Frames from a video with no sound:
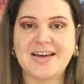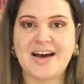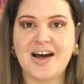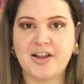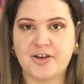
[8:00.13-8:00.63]

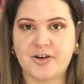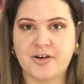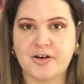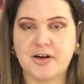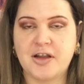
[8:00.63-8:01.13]

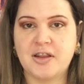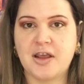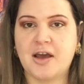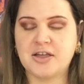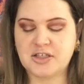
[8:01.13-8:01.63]
color in the
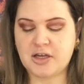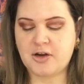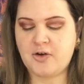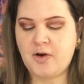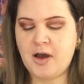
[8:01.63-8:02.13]

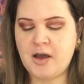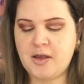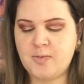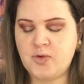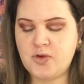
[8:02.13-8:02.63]
eyeshadow, I
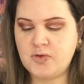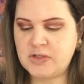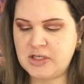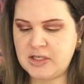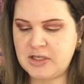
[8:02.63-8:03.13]
am
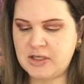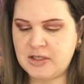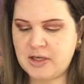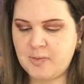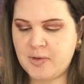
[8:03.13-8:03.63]

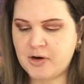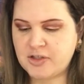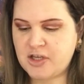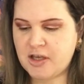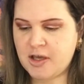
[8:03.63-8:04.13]
using Marc
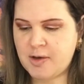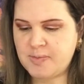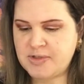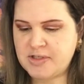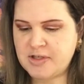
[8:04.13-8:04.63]

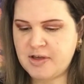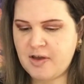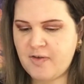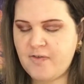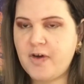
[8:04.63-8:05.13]
Jacobs
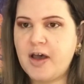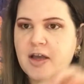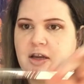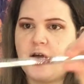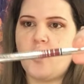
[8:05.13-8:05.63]

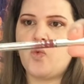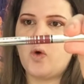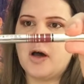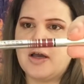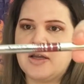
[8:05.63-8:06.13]
Fine
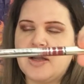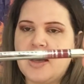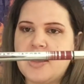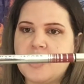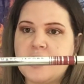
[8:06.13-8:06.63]
Wine
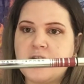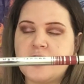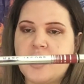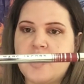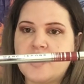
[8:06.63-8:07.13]

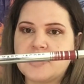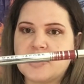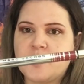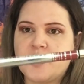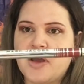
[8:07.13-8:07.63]
eyeliner, and that's
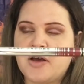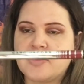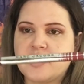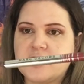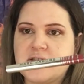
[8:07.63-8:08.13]
going to bring
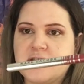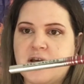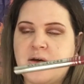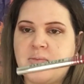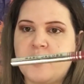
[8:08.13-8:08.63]
out
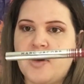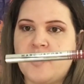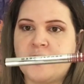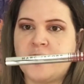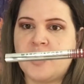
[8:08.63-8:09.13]
some
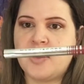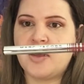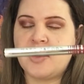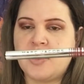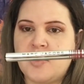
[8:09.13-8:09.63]
of
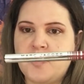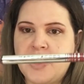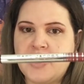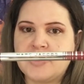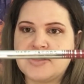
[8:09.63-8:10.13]
the
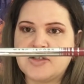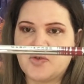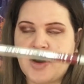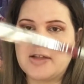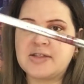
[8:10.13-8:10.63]
pinks and
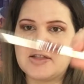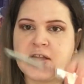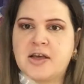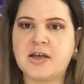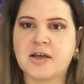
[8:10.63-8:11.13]
reds in
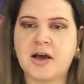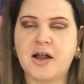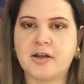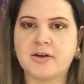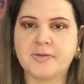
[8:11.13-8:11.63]
the
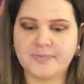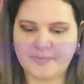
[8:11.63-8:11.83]
color.